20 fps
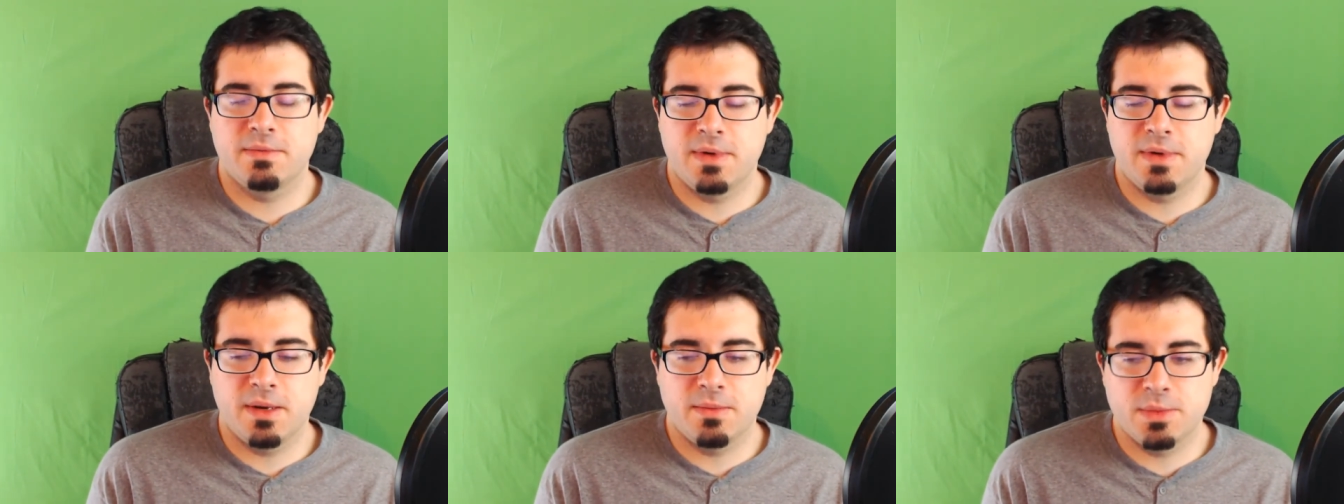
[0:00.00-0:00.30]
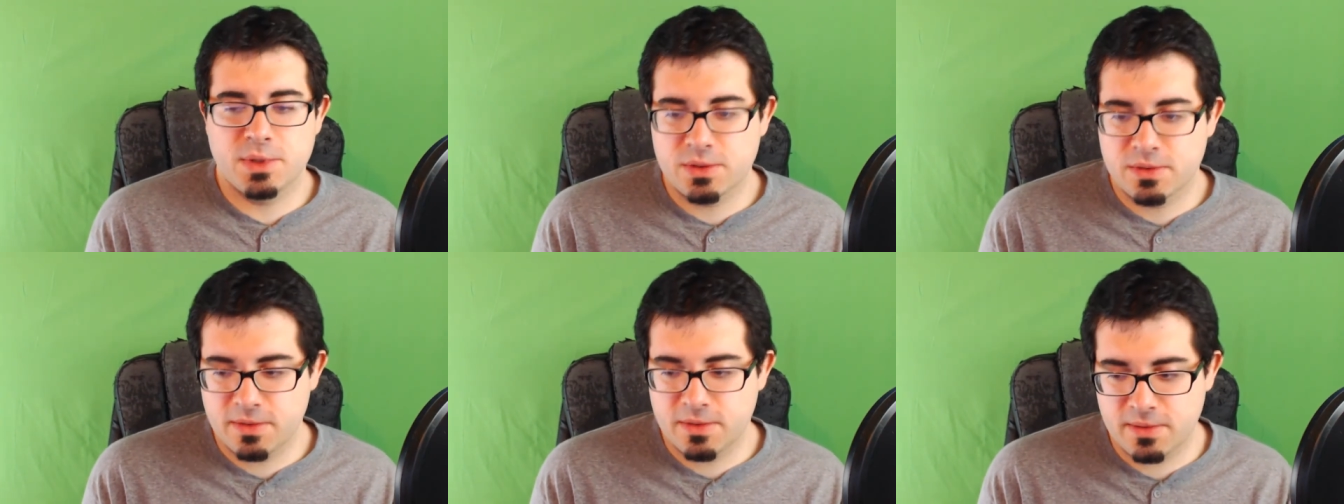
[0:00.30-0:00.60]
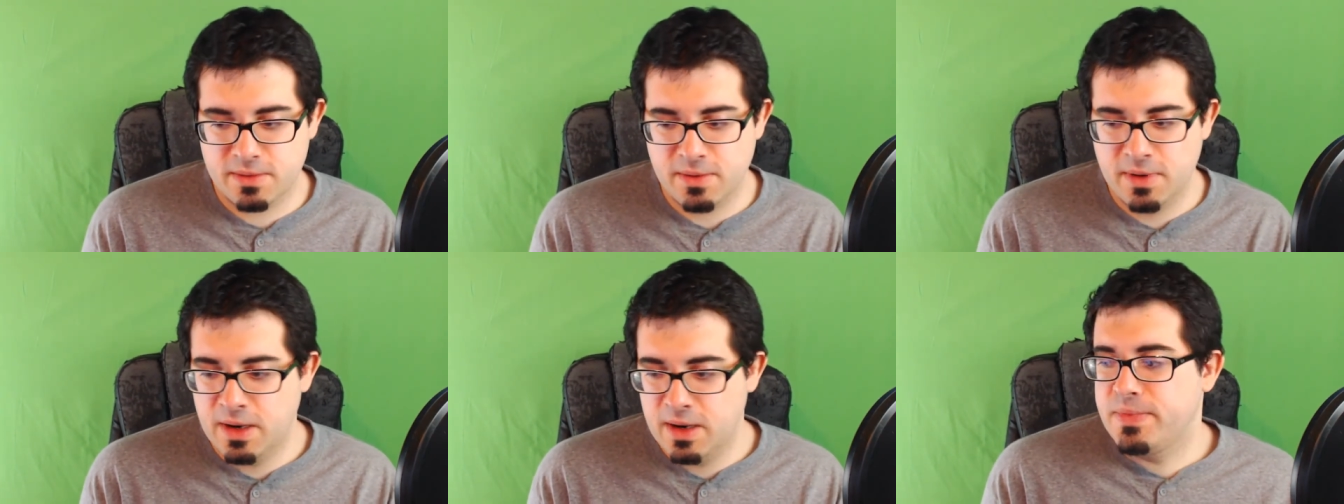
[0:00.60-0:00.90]
I mean, I'm
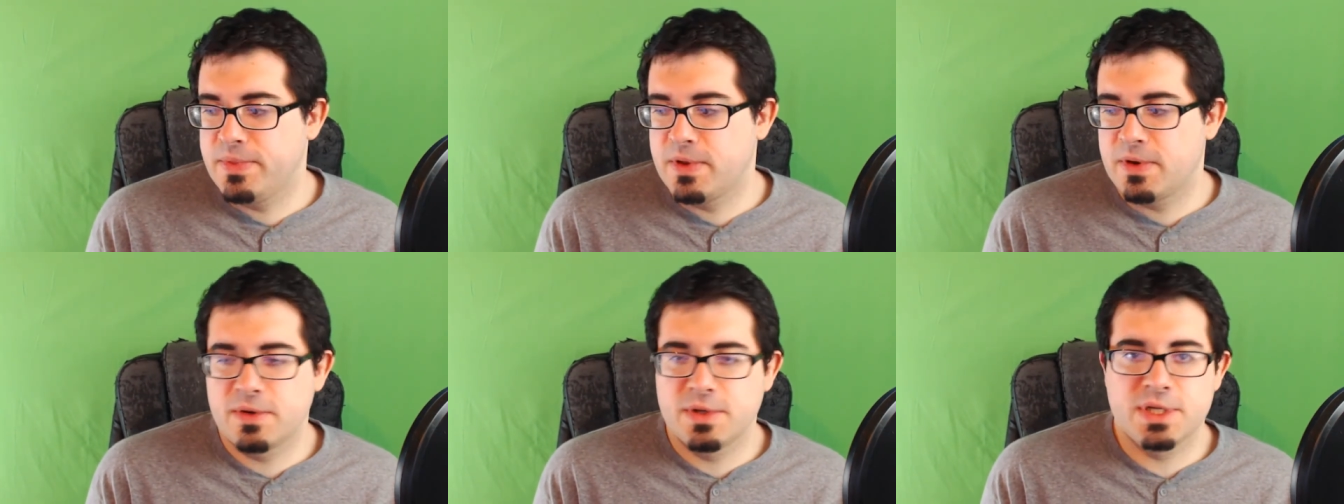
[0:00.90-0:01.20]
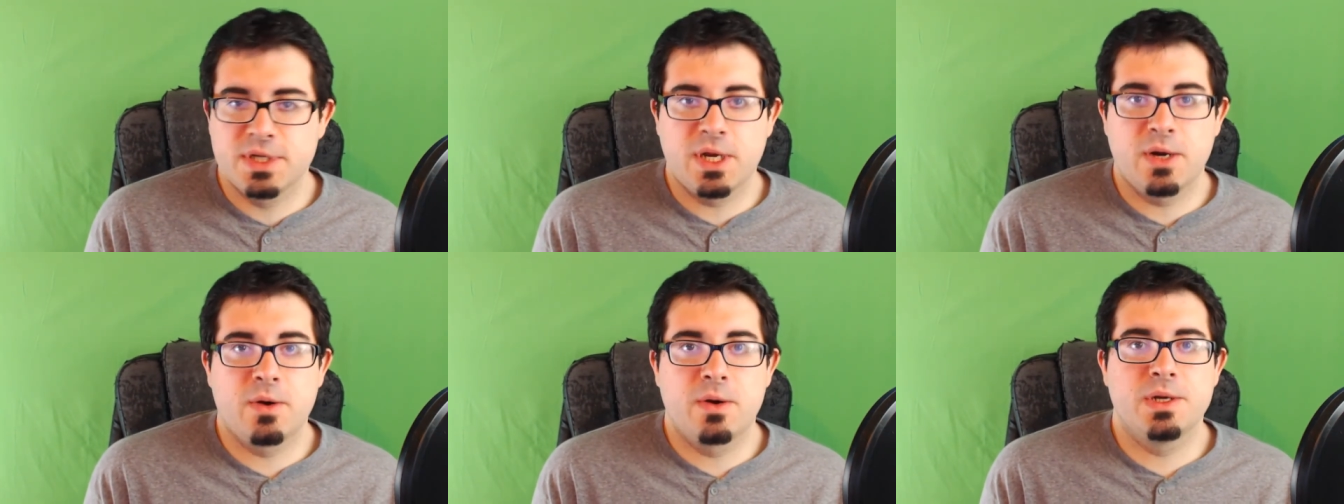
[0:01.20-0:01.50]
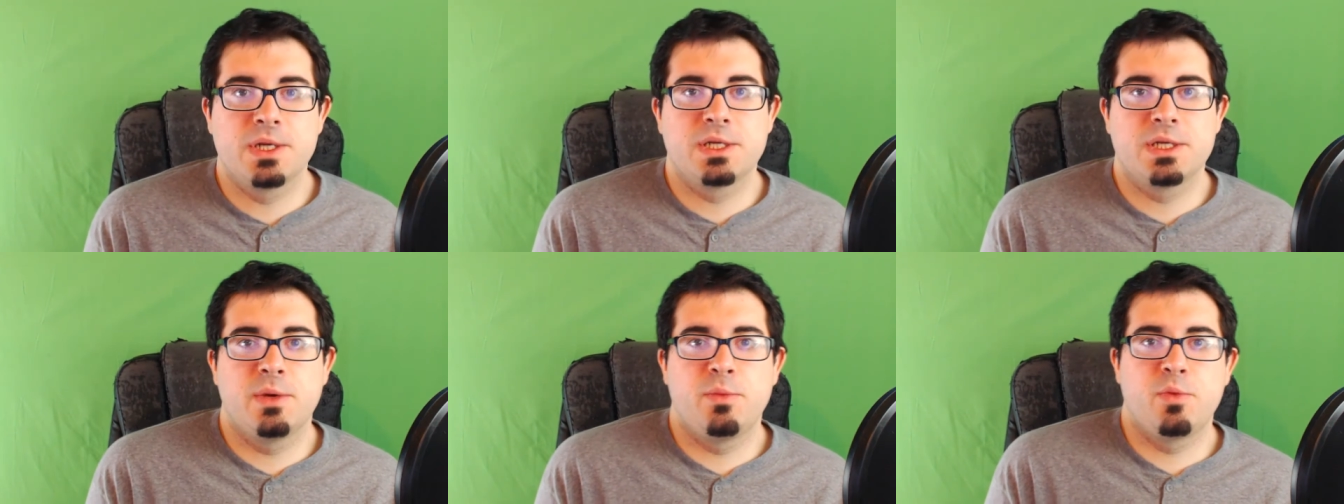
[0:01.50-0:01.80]
sure there's
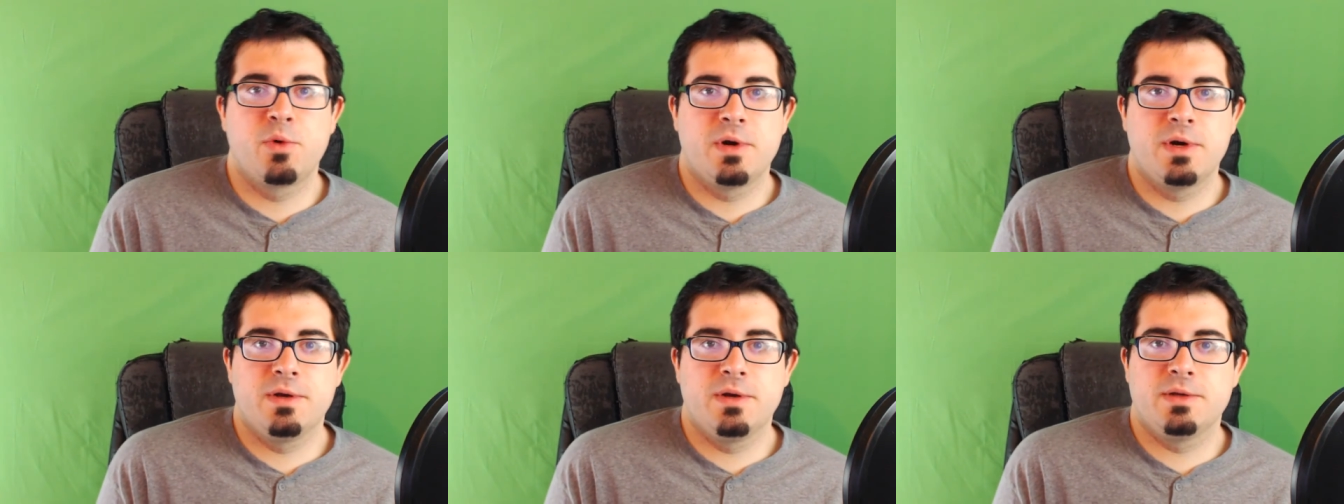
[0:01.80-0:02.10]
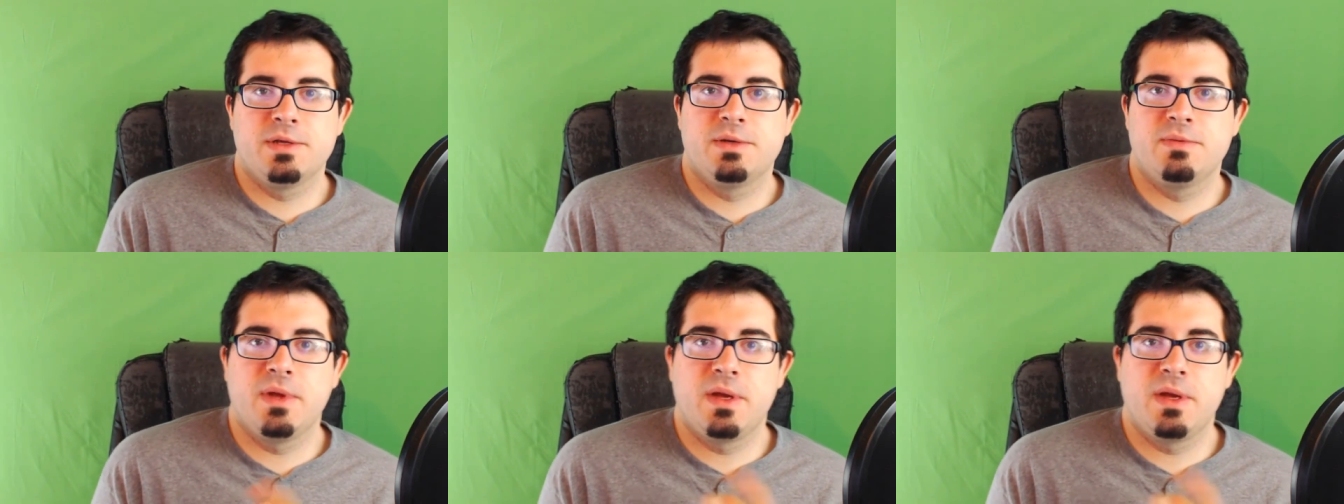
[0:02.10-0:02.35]
art somewhere else,